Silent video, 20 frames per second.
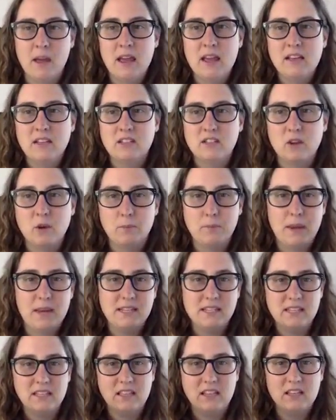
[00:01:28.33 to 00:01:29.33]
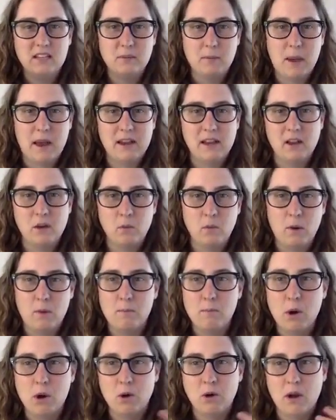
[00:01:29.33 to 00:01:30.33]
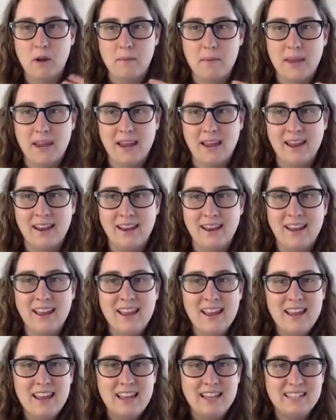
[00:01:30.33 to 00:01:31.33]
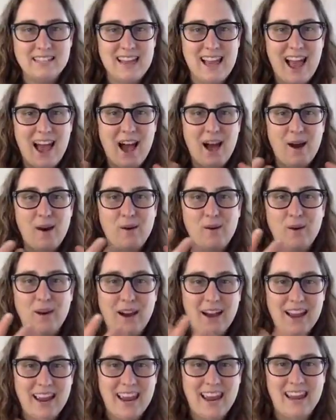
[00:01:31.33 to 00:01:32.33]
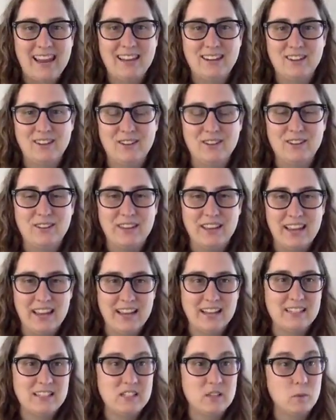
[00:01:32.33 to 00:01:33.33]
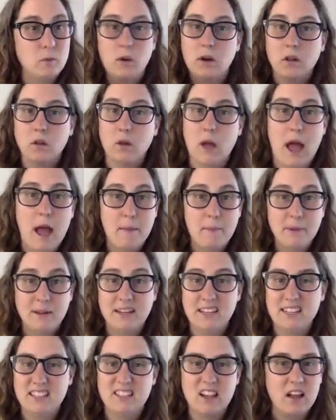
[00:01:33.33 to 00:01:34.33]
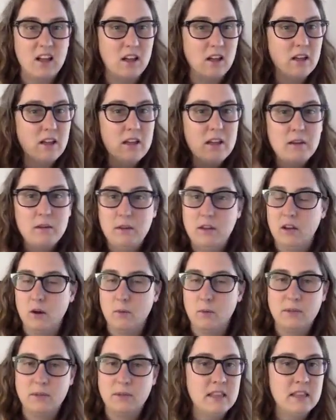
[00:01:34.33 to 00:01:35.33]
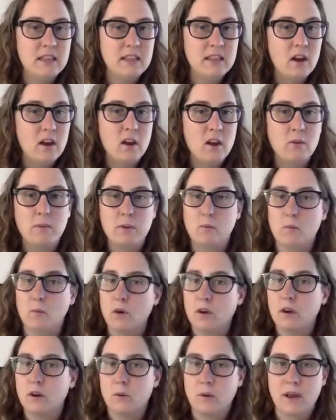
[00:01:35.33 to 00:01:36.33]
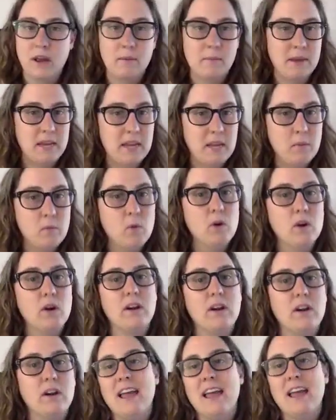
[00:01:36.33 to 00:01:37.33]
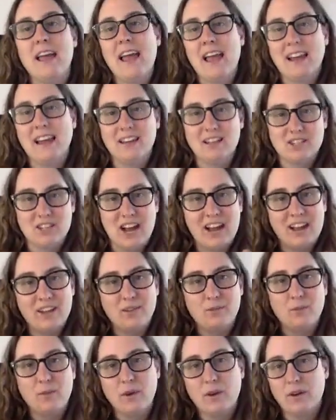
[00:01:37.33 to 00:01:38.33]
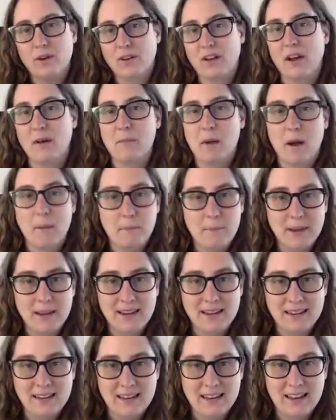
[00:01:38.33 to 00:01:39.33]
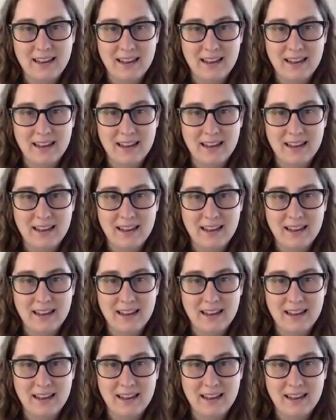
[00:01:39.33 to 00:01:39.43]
So basically, depending on what mode I'm in is how I handle it. So what'll happen is I'll be sitting there, I've been working away at my keyboard, and a child will come up and